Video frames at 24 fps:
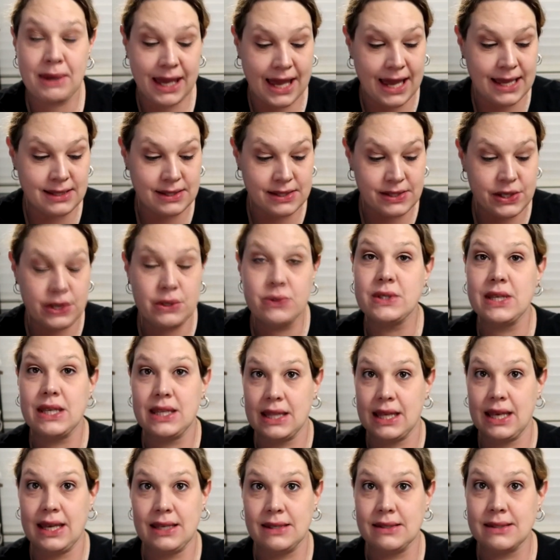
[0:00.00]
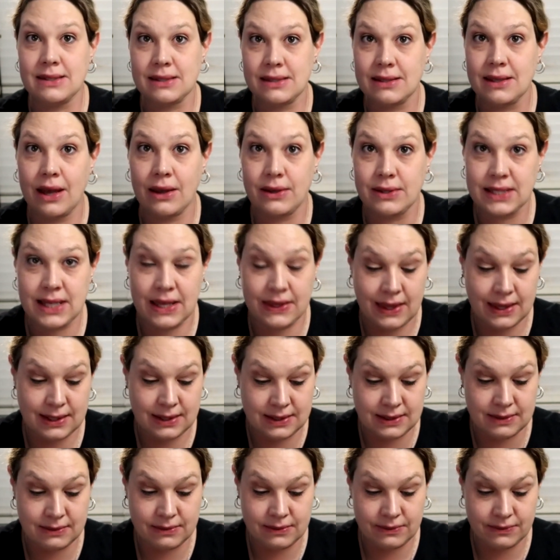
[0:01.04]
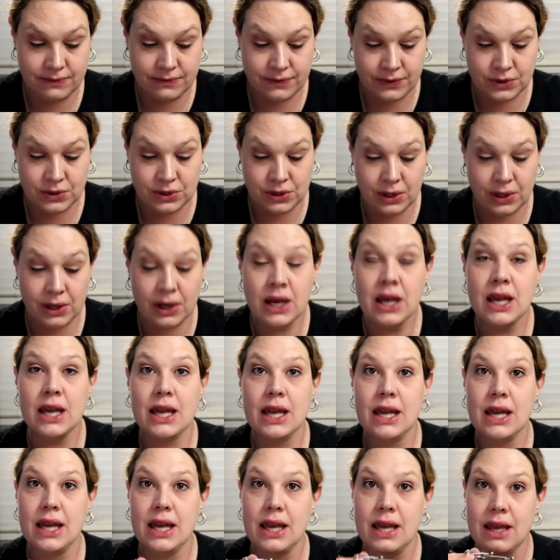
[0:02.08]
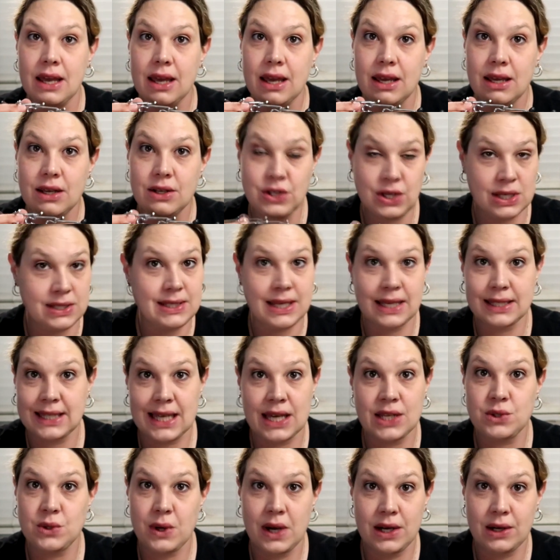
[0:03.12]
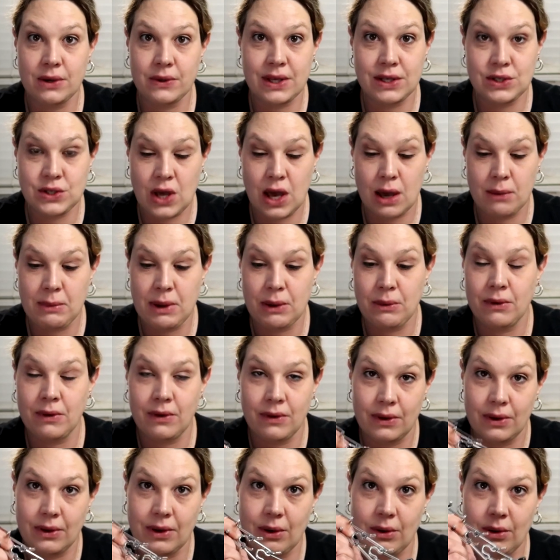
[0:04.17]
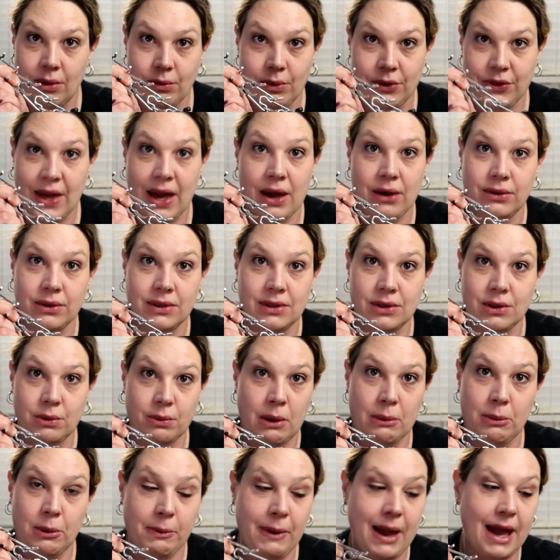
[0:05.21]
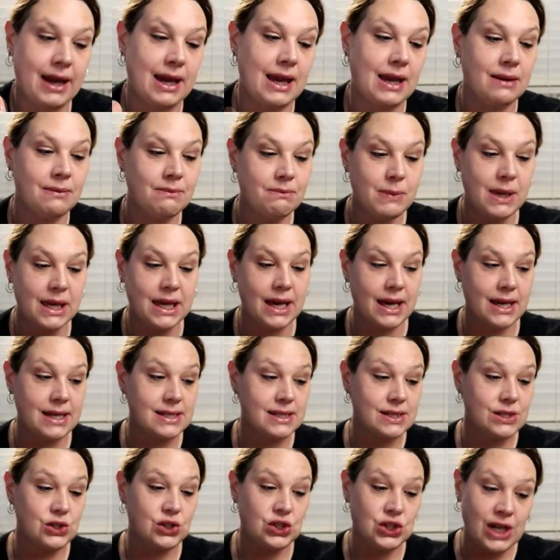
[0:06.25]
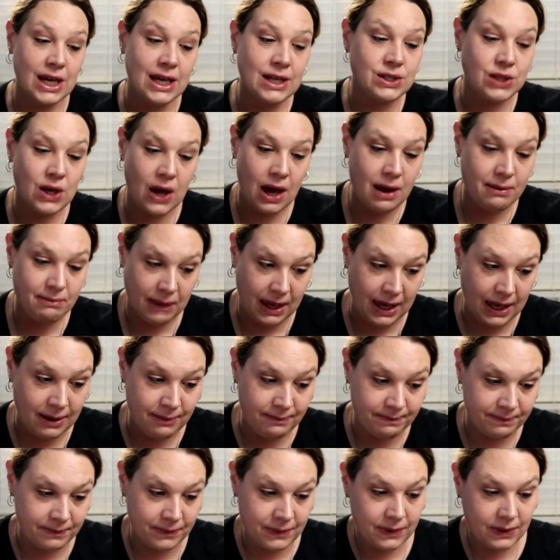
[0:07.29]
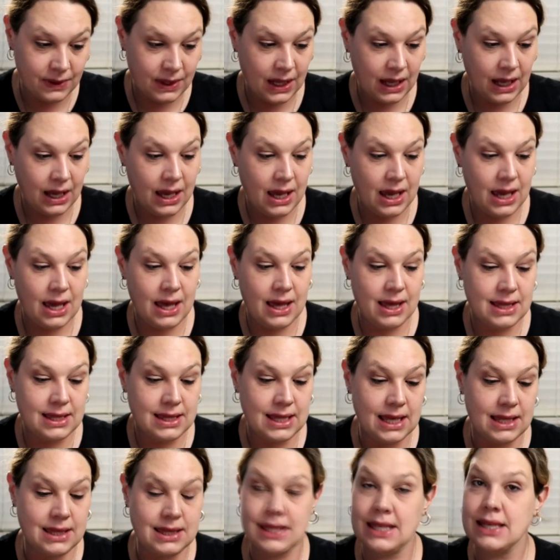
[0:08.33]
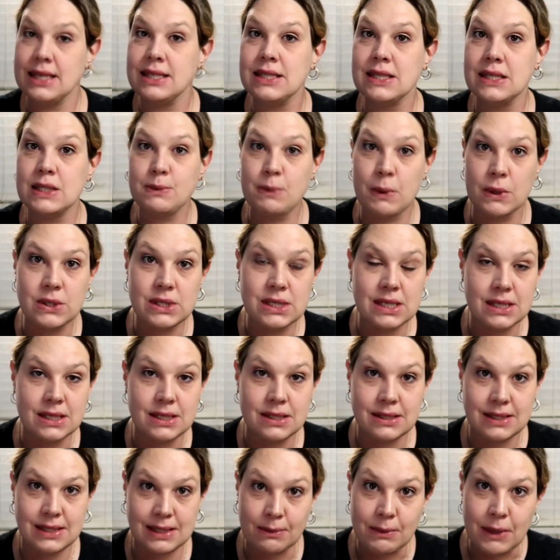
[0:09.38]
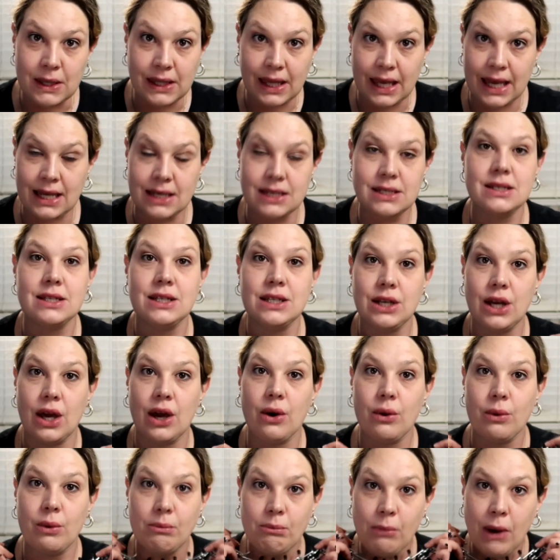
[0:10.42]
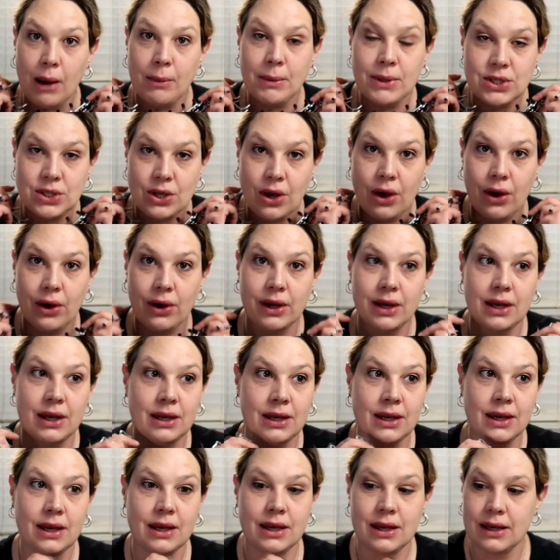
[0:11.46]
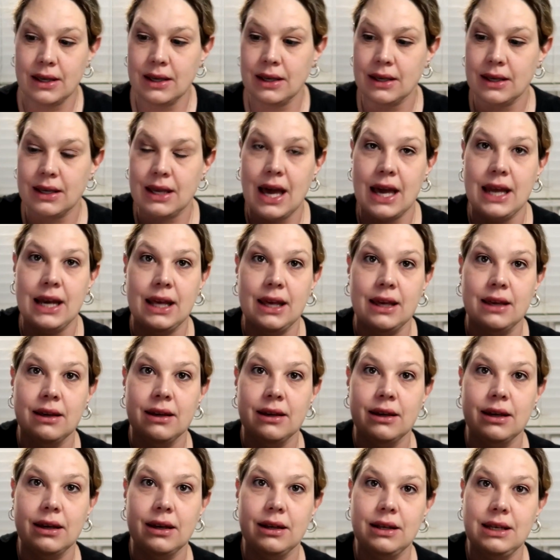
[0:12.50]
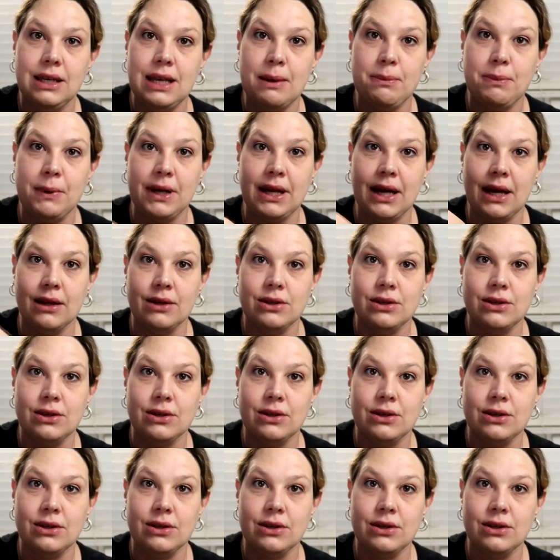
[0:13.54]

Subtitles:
against using these. I'll say this for sure. Just like that trainer that taught me without the rubber backing, because she taught me that this is supposed to simulate, you know, mama dog kind of nipping you,